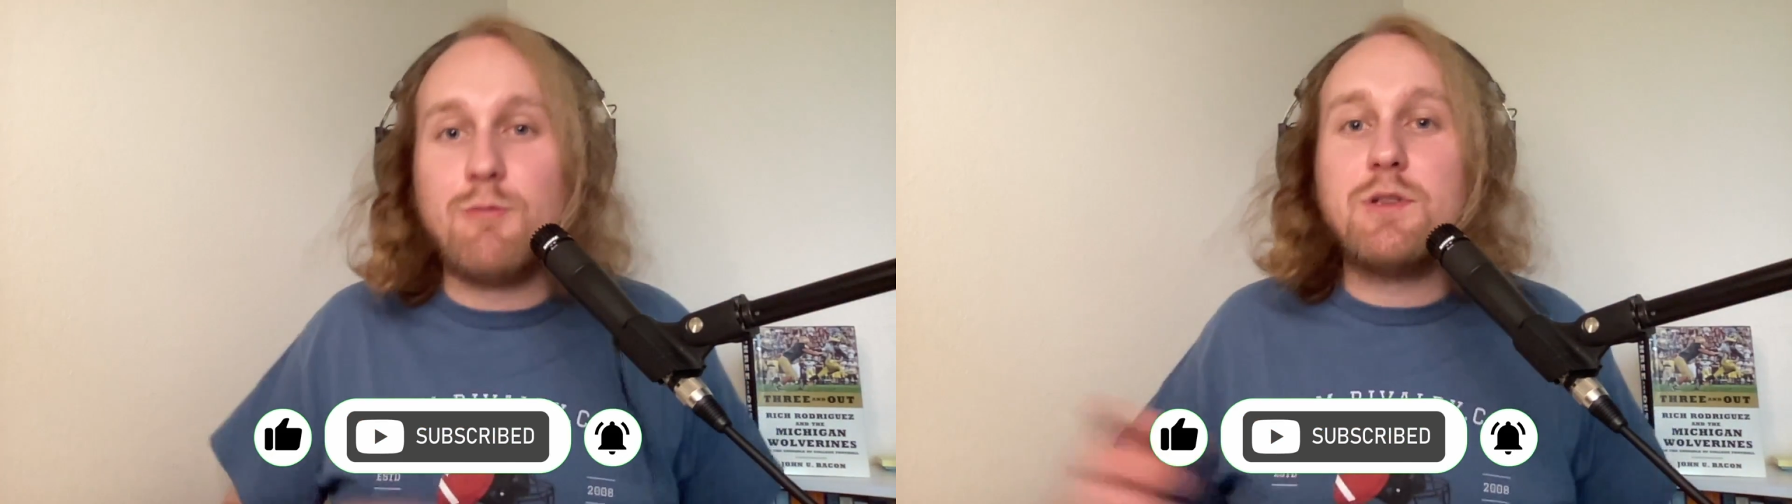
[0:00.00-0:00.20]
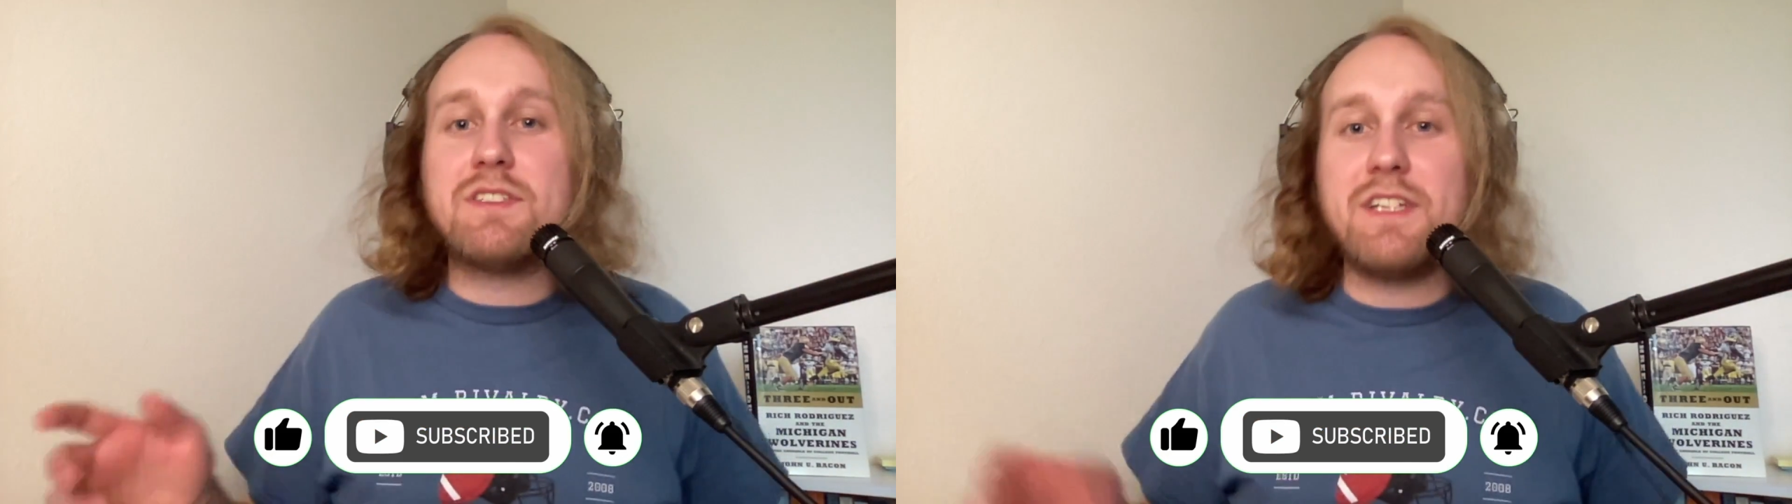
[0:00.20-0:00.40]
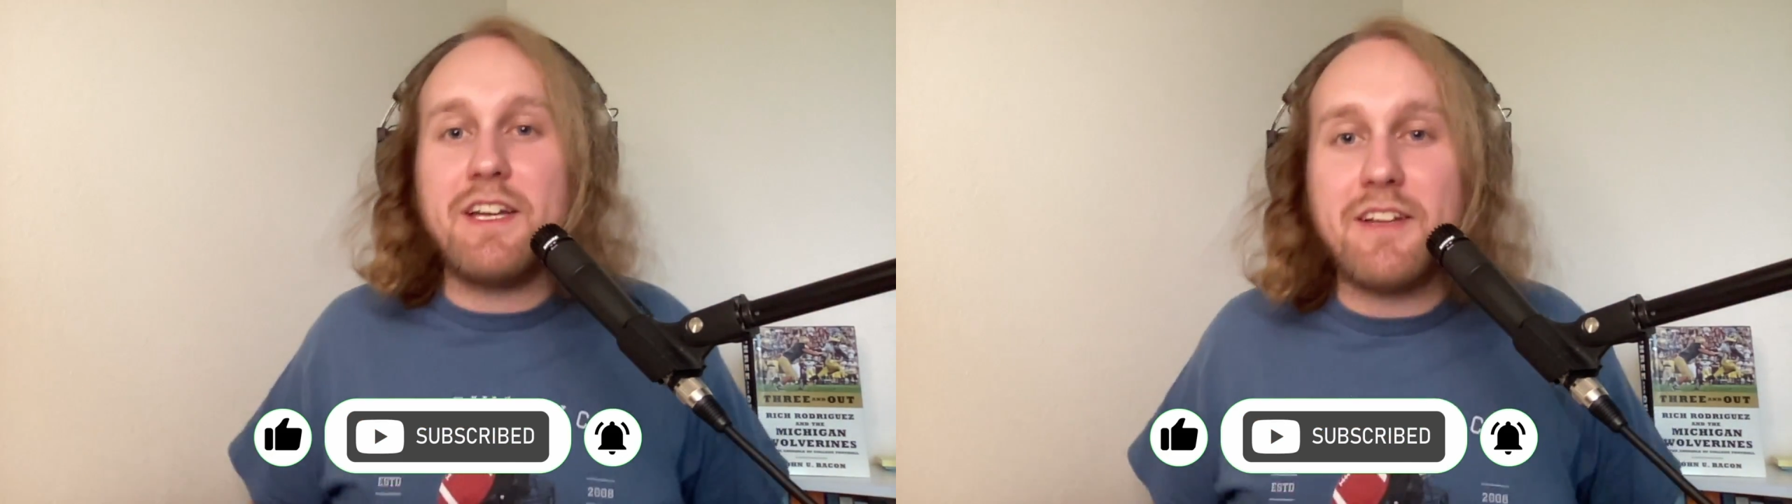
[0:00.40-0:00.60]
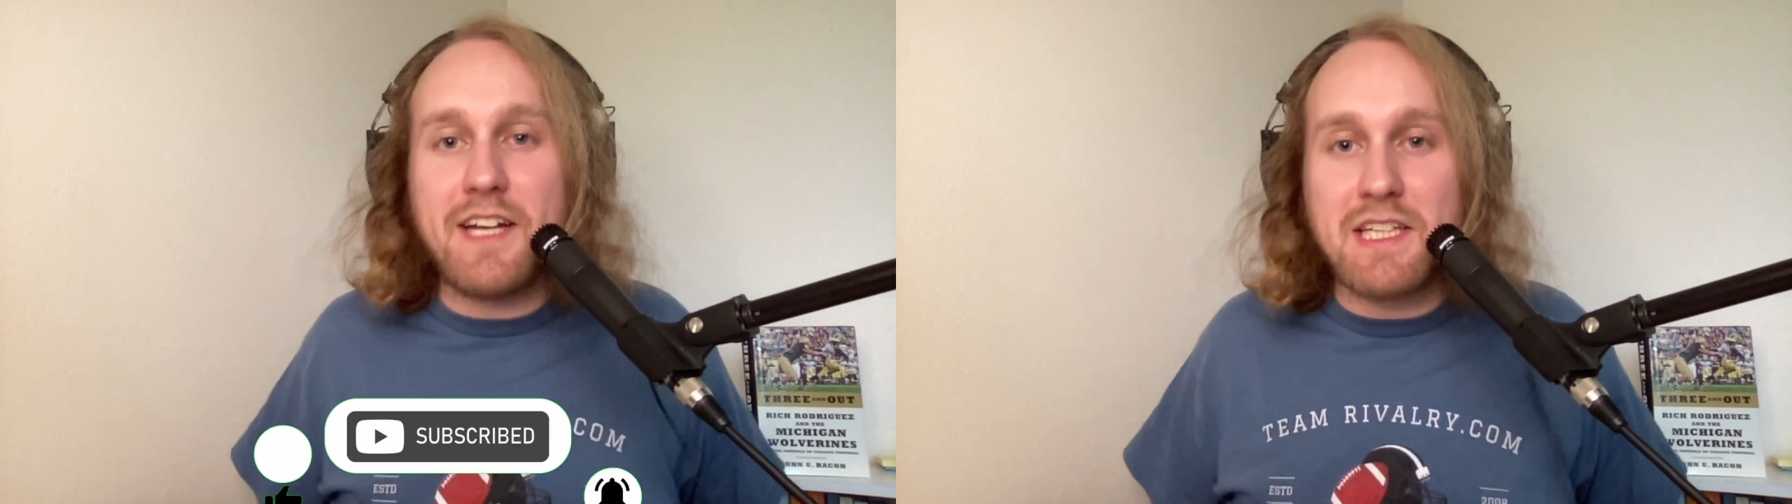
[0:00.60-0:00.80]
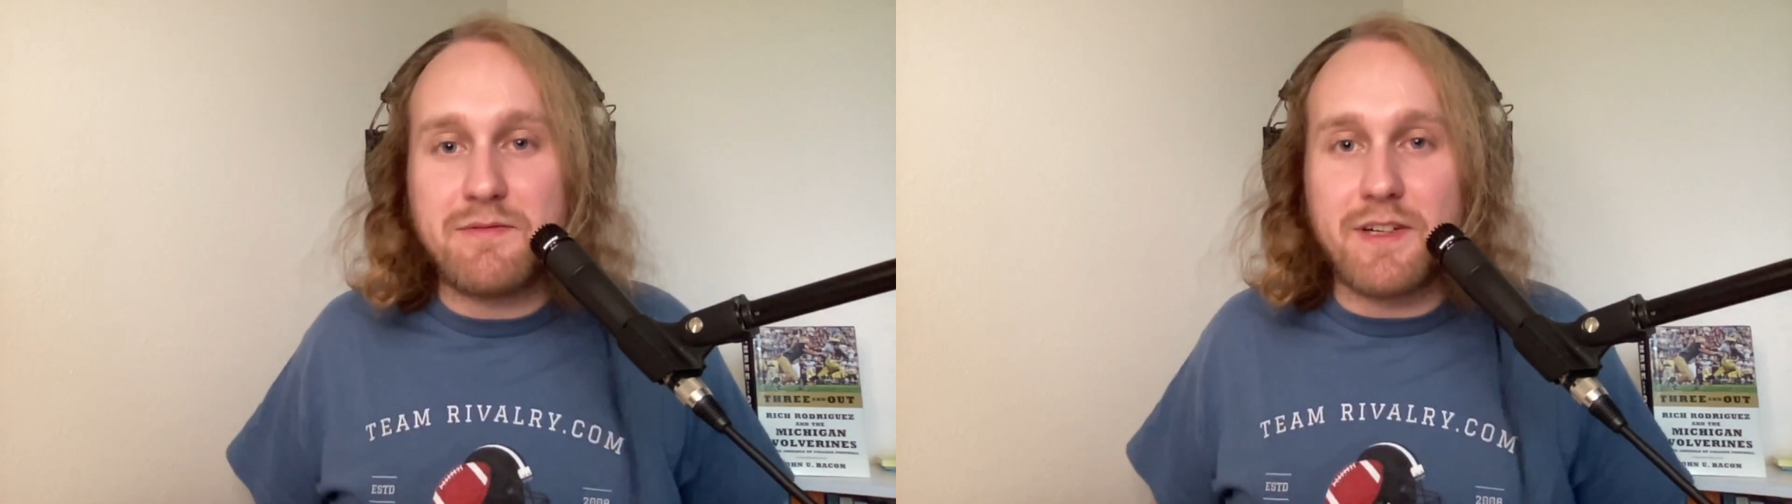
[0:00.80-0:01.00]
and we'll see you
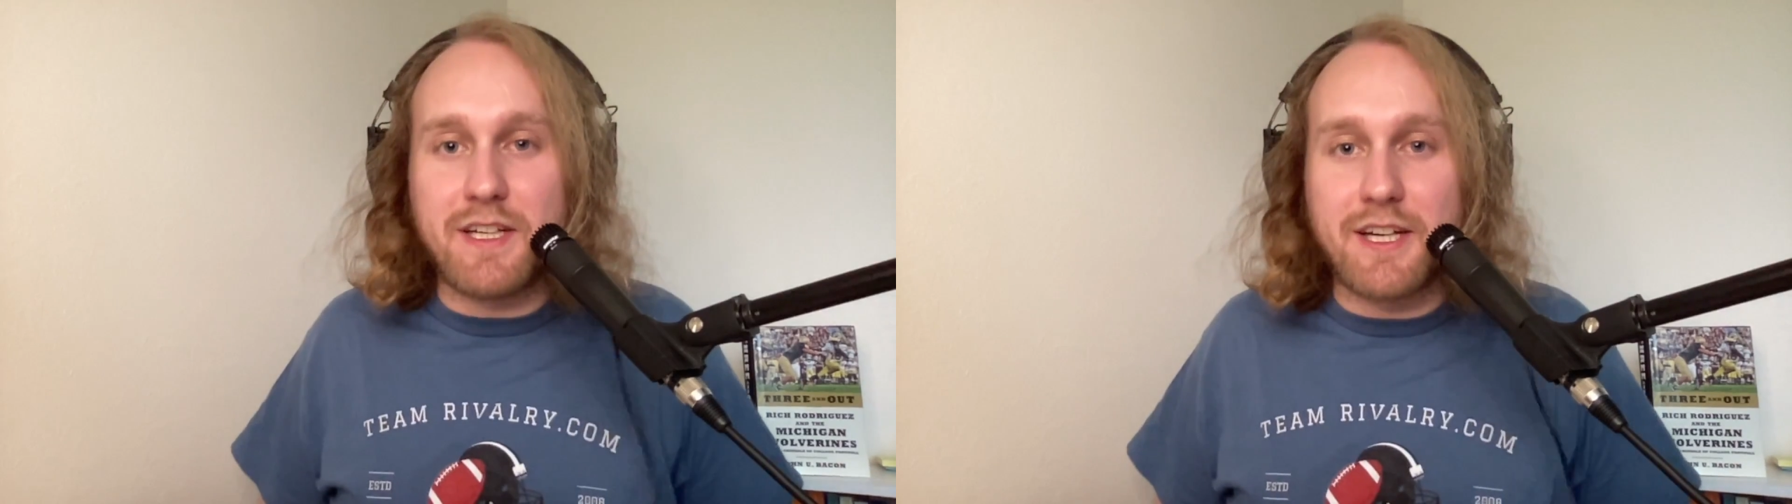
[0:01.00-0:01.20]
in the next